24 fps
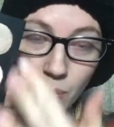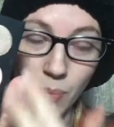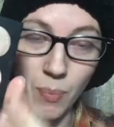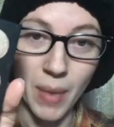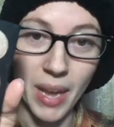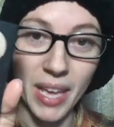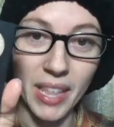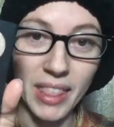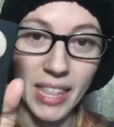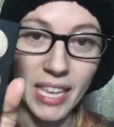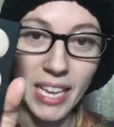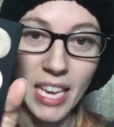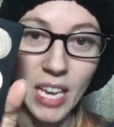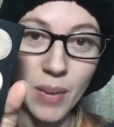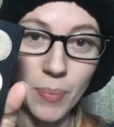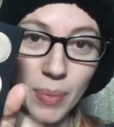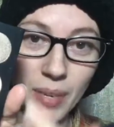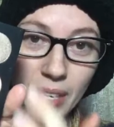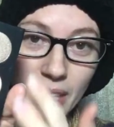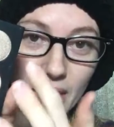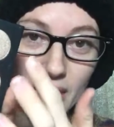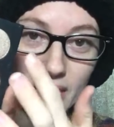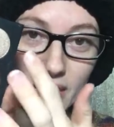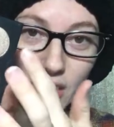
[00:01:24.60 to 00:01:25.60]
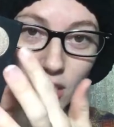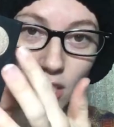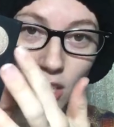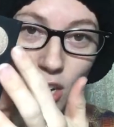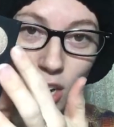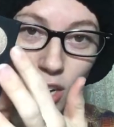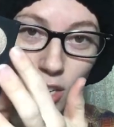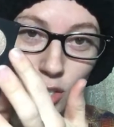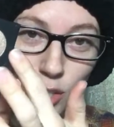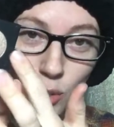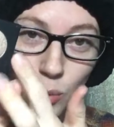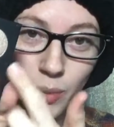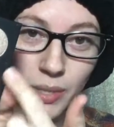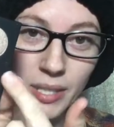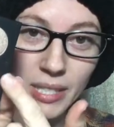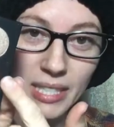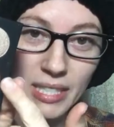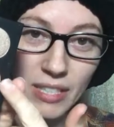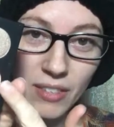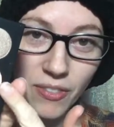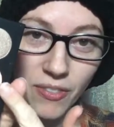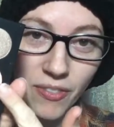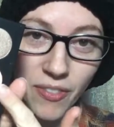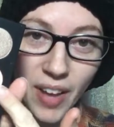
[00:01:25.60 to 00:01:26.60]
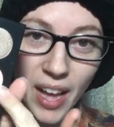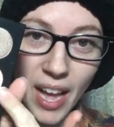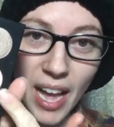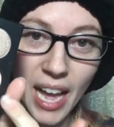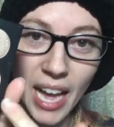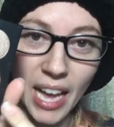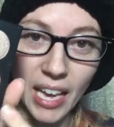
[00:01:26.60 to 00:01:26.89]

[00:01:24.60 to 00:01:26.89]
my thing up because there are 25